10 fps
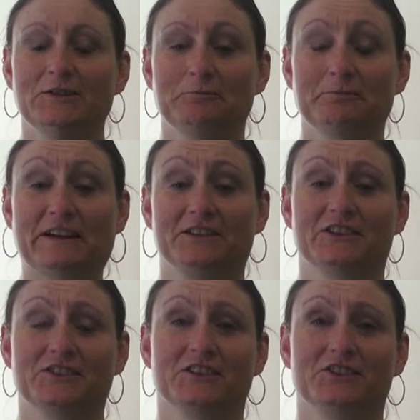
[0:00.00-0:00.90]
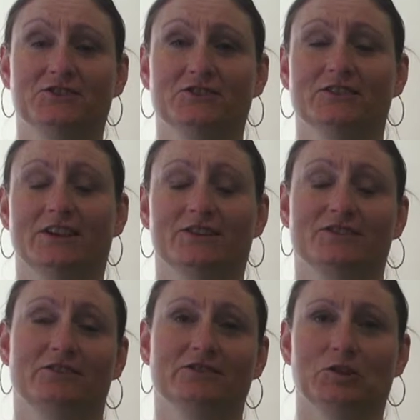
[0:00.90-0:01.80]
Biodiversity is
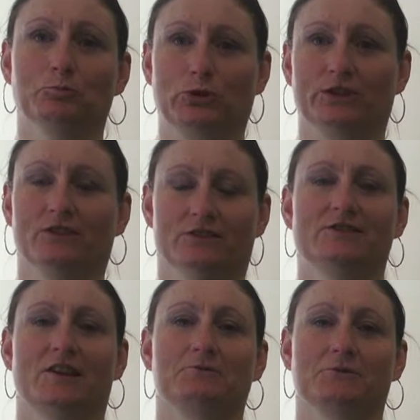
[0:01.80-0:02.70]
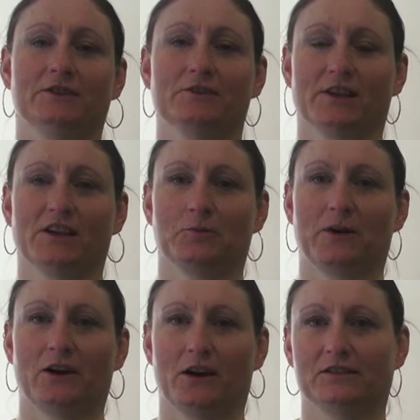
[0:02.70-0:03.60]
actually a really important concept when you're thinking
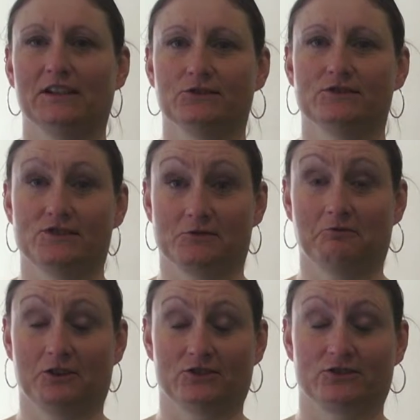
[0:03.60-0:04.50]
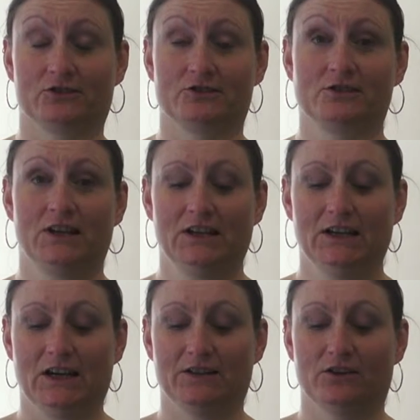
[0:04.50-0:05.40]
about how an ecosystem functions,
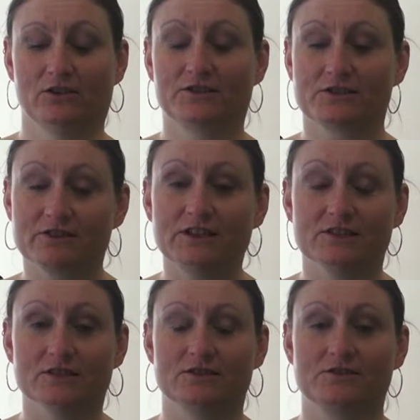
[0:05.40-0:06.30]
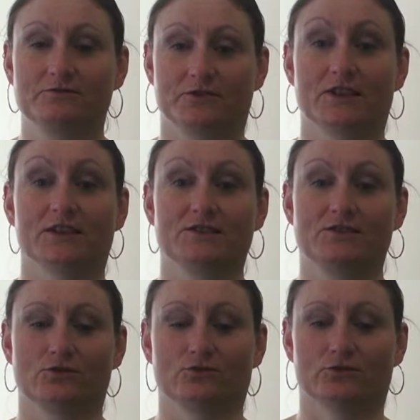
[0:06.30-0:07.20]
and there are lots of reasons for this.
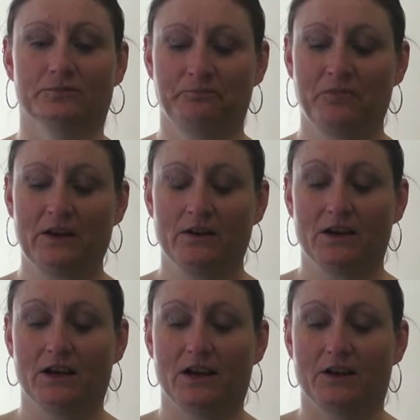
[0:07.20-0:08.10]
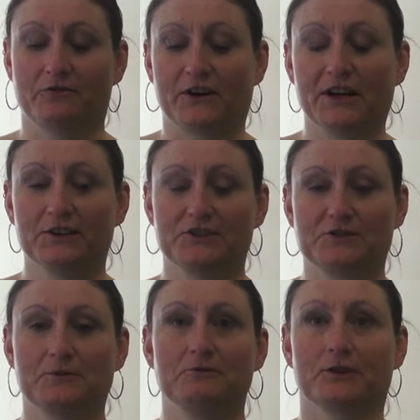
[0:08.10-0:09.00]
So for an
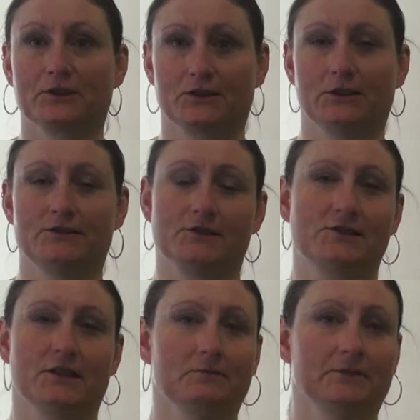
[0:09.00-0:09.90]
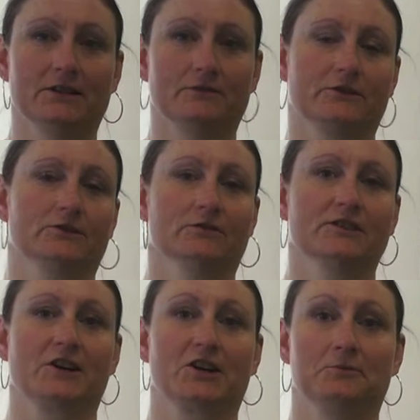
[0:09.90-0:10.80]
ecosystem to function sustainably over a long
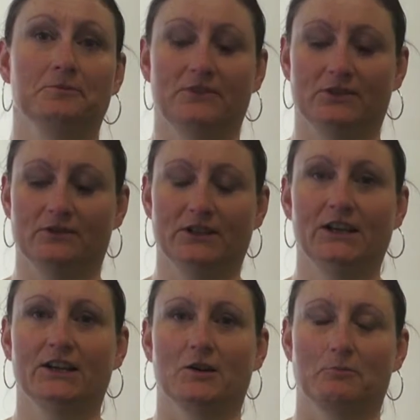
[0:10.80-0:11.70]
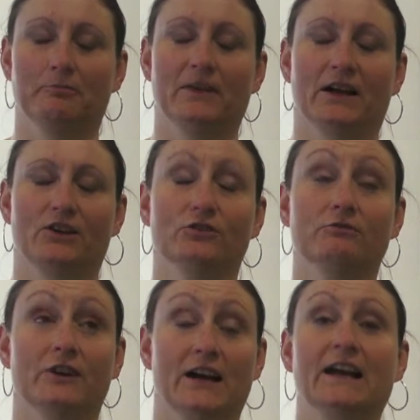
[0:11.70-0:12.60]
term, you really need a good
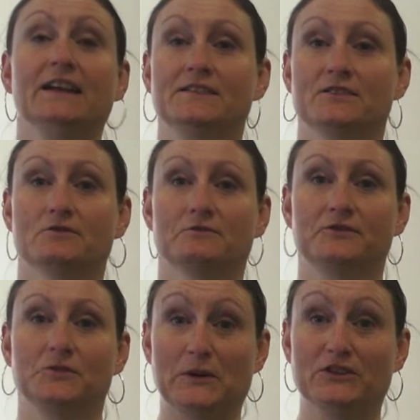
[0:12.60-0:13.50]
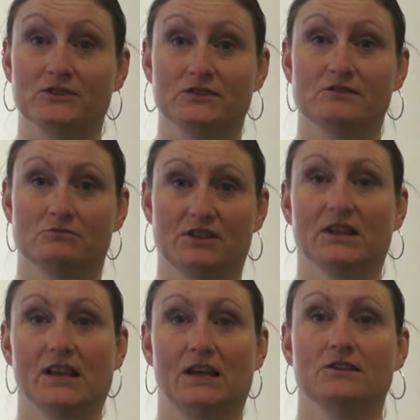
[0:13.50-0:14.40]
variety of species
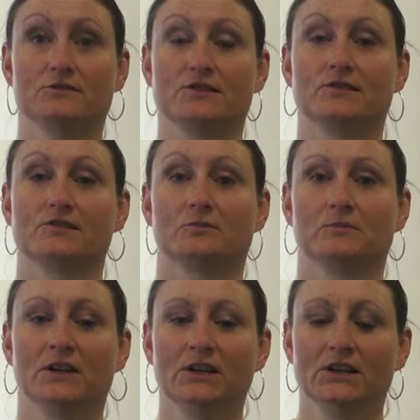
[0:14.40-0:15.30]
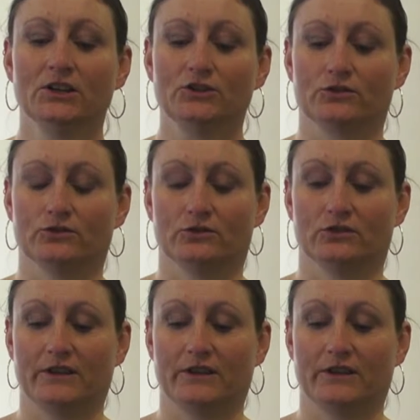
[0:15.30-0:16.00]
within that ecosystem. So